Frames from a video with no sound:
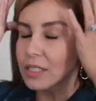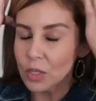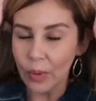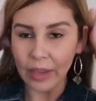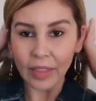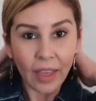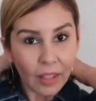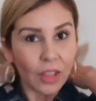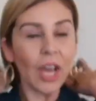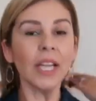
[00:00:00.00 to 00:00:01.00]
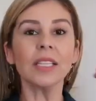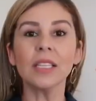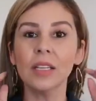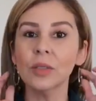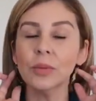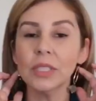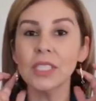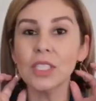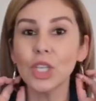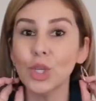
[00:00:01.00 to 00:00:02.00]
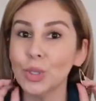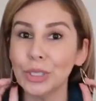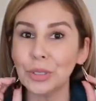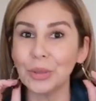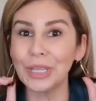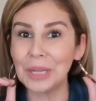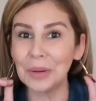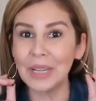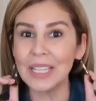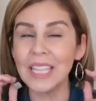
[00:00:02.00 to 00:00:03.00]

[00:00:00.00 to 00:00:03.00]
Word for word: is the way that it looks with these cute little earrings.